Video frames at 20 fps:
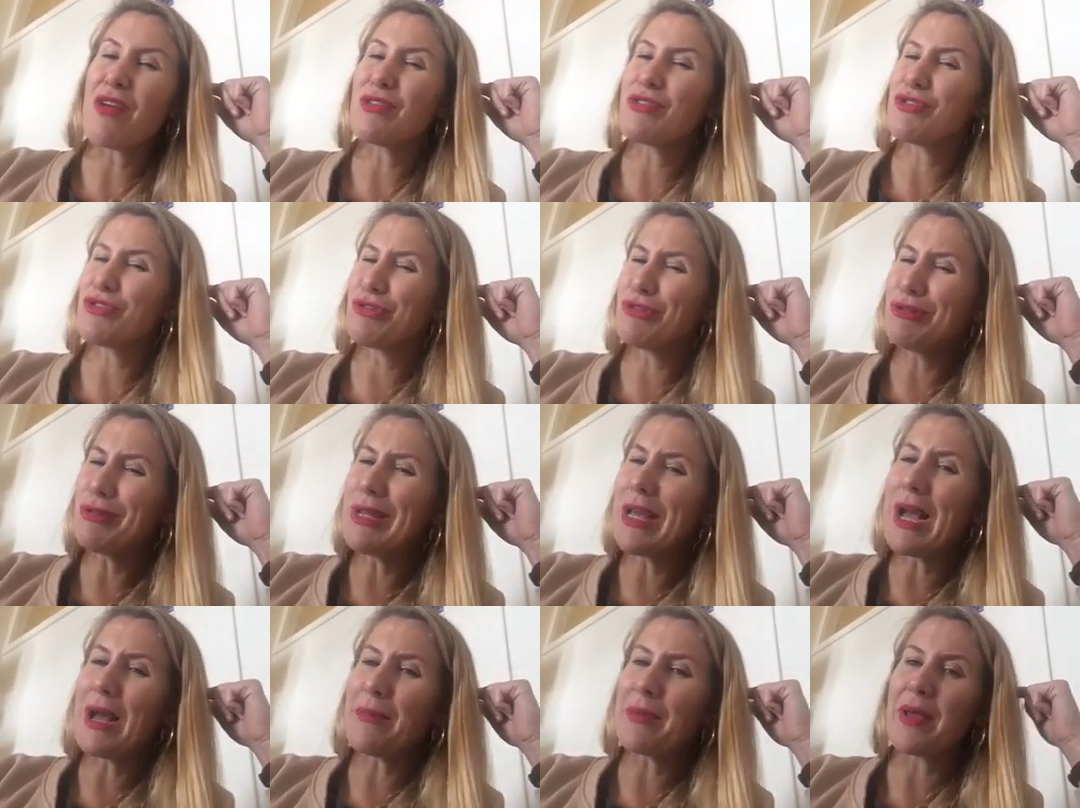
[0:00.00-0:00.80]

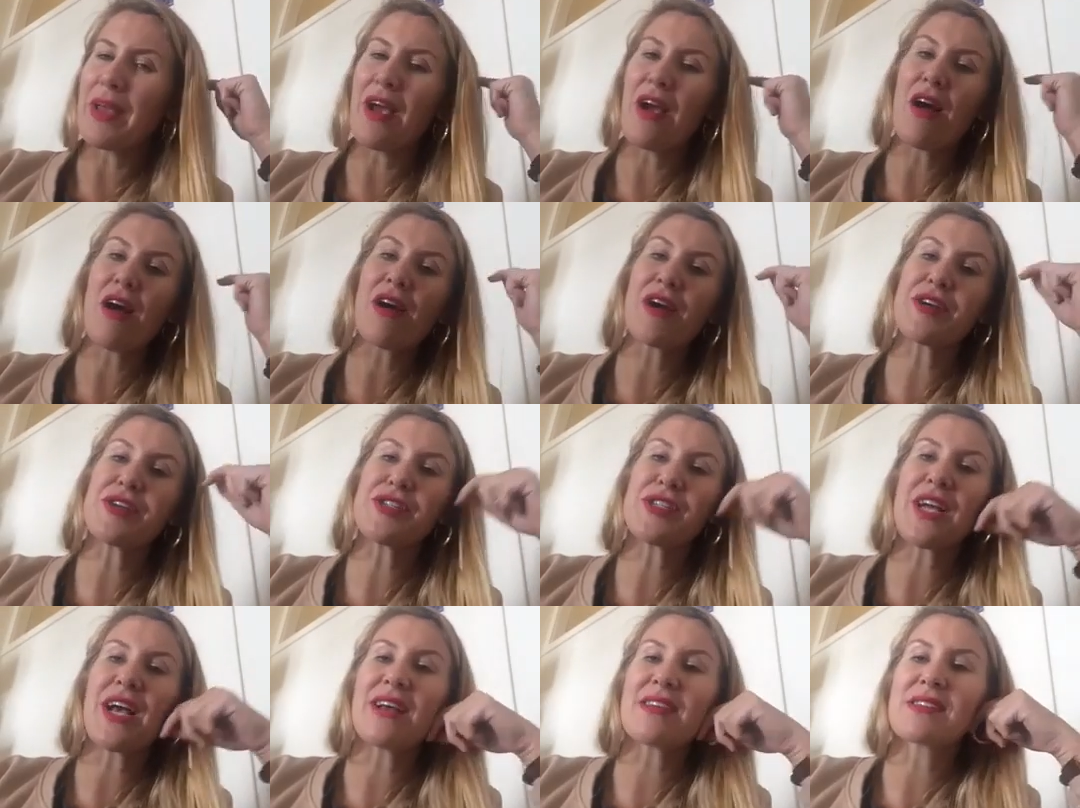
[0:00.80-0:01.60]
truly happy a harder
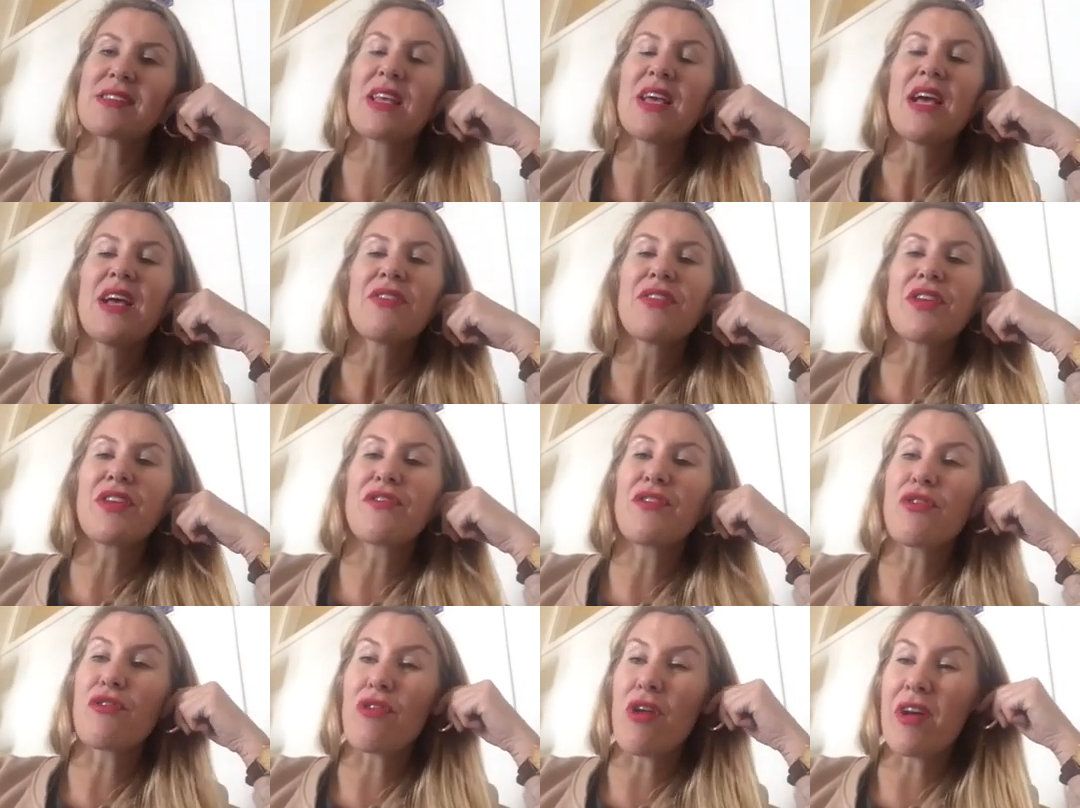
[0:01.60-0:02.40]
task than
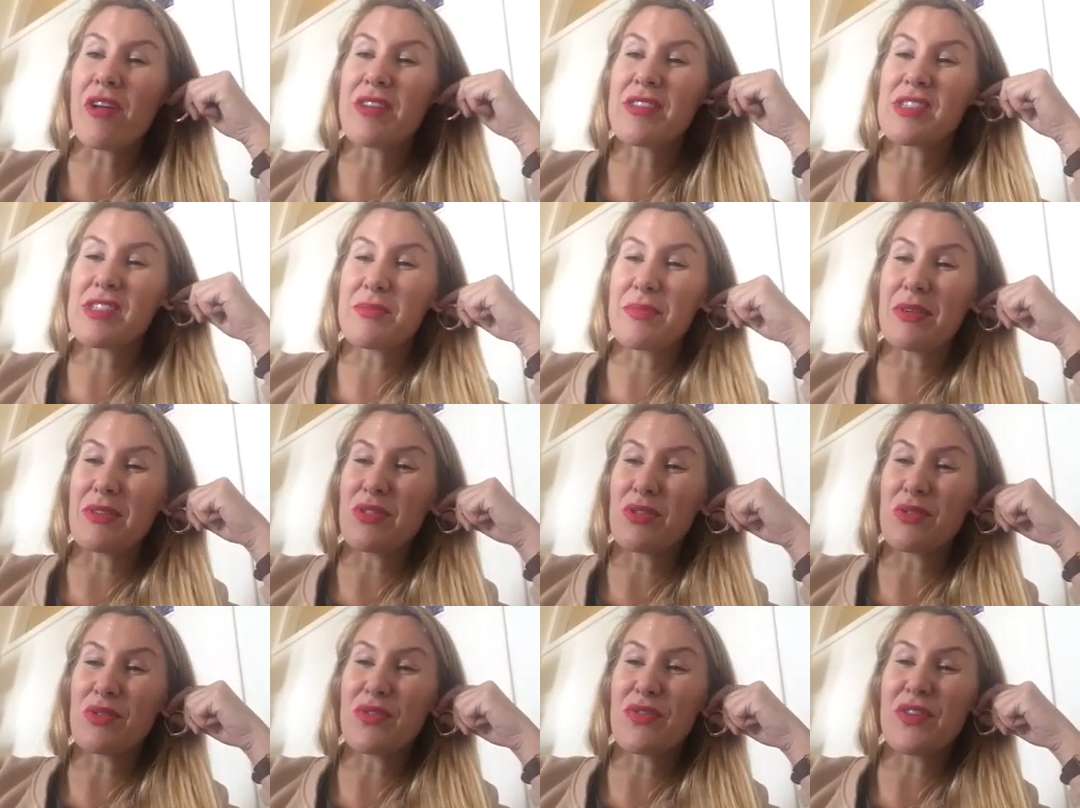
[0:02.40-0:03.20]
if you're honest
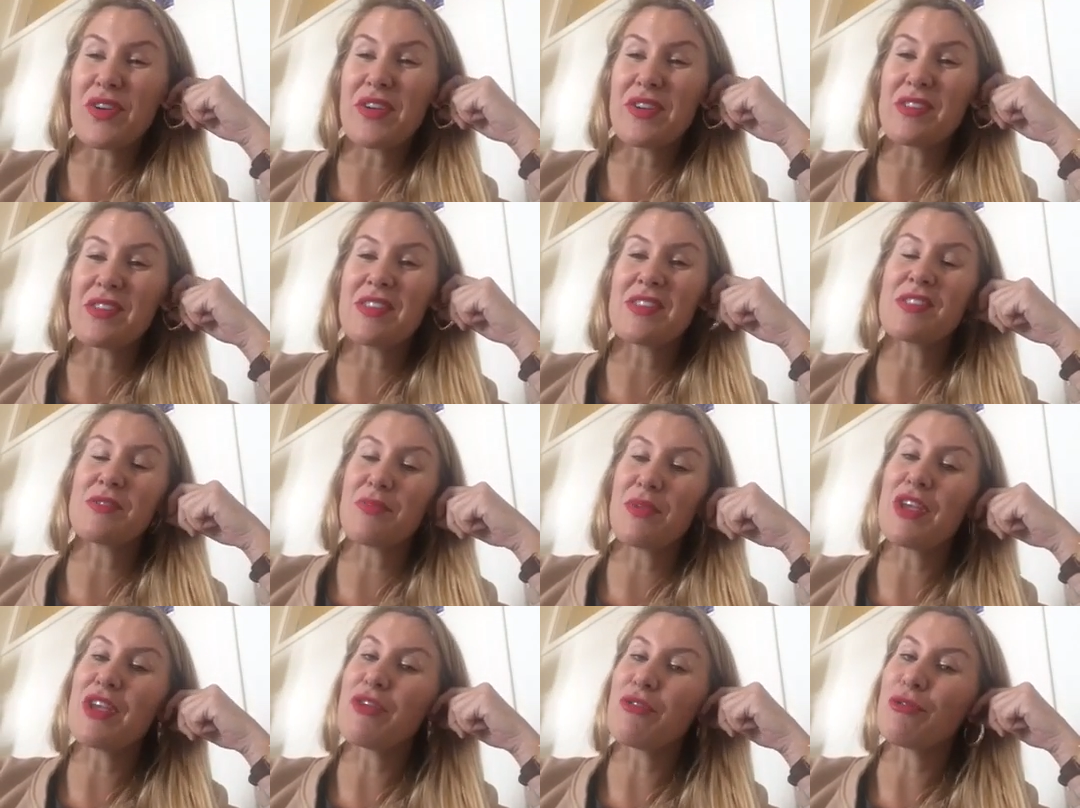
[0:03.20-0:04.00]
about those fears and
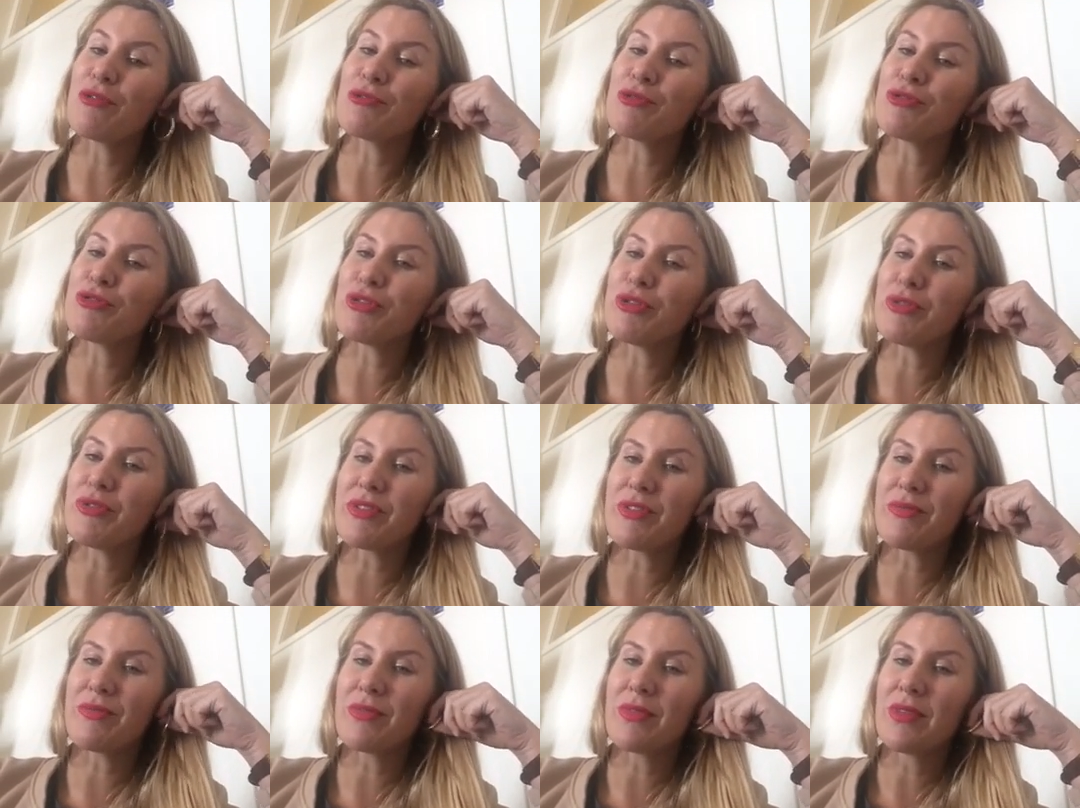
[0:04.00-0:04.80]
speak your own
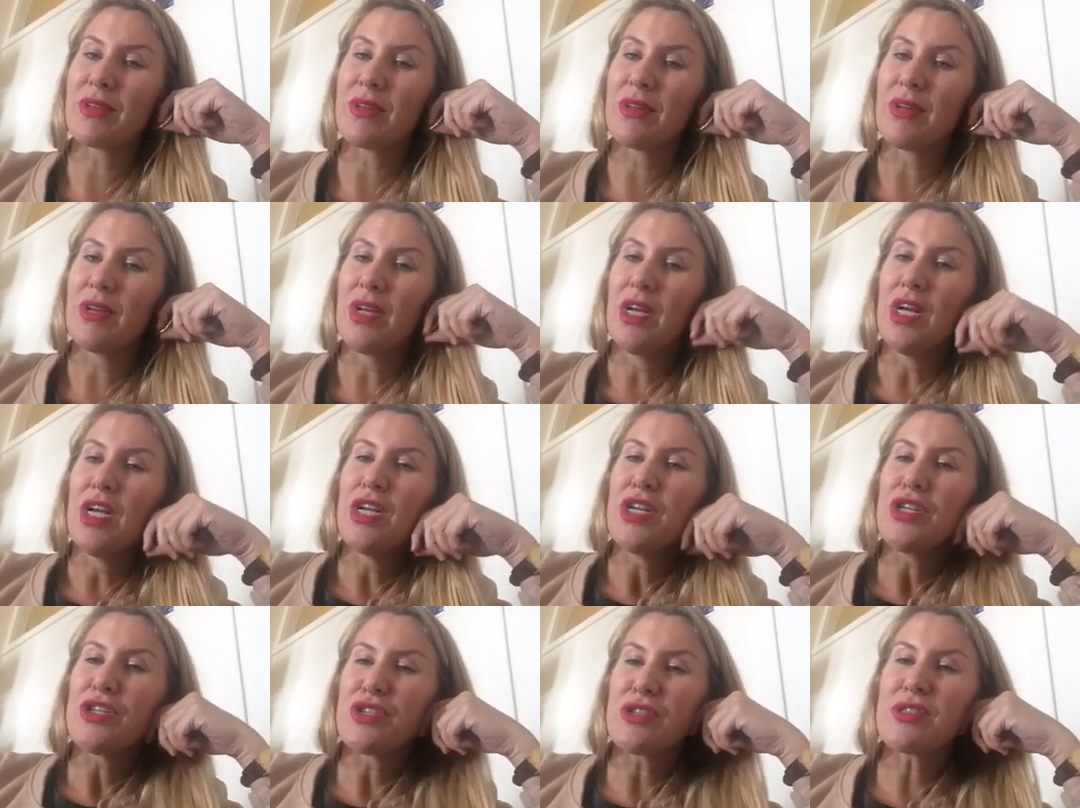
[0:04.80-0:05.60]
truth.
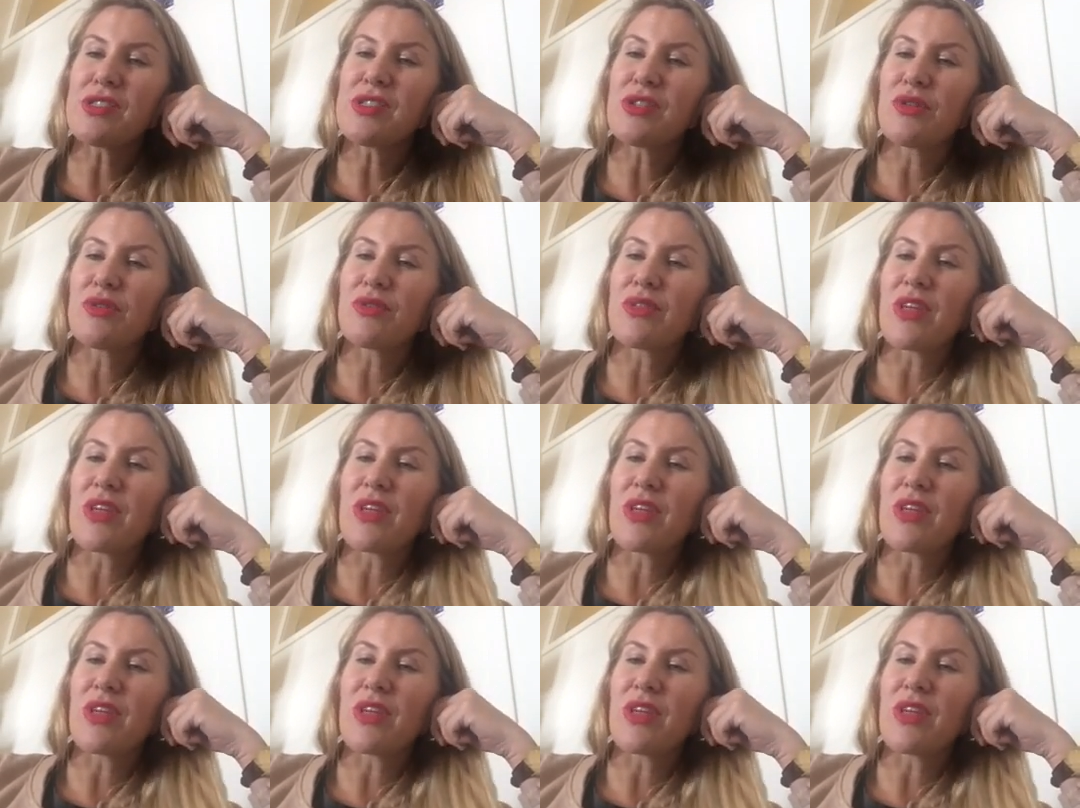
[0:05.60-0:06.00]
Just know